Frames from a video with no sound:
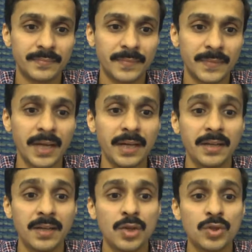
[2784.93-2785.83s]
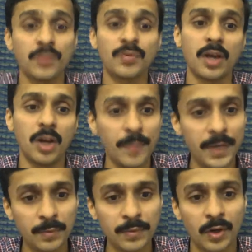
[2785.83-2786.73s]
Right? So if you allow me
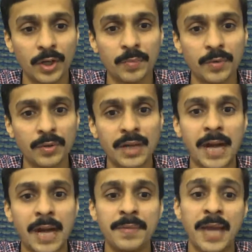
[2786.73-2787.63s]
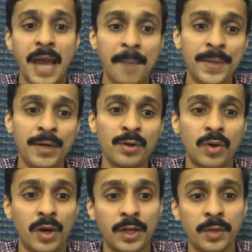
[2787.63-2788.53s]
to contribute, I'd be happy to
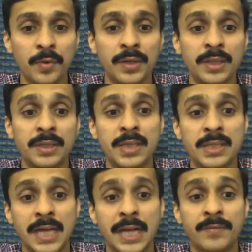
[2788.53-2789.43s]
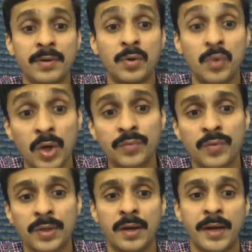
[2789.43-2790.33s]
contribute in this kind of a growth
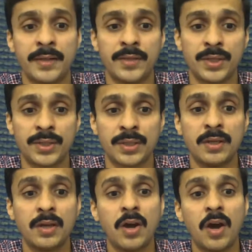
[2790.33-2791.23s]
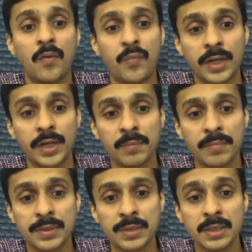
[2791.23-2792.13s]
for the organization of
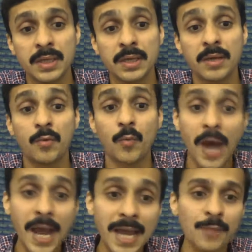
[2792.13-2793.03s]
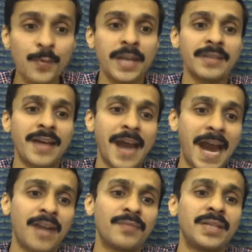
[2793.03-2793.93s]
40%, while wearing the
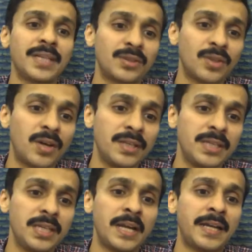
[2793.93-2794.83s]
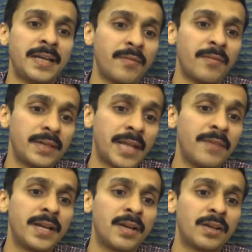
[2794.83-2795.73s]
hat of the technology and
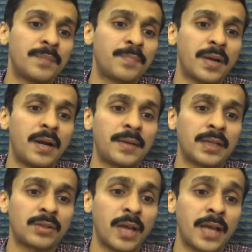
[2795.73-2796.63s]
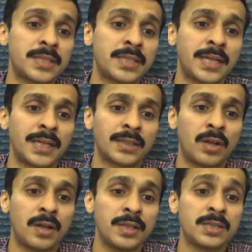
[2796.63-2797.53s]
delivering on the existing
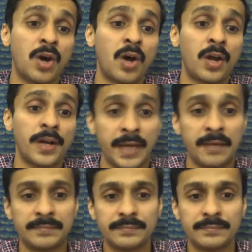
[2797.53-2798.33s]
technologies already.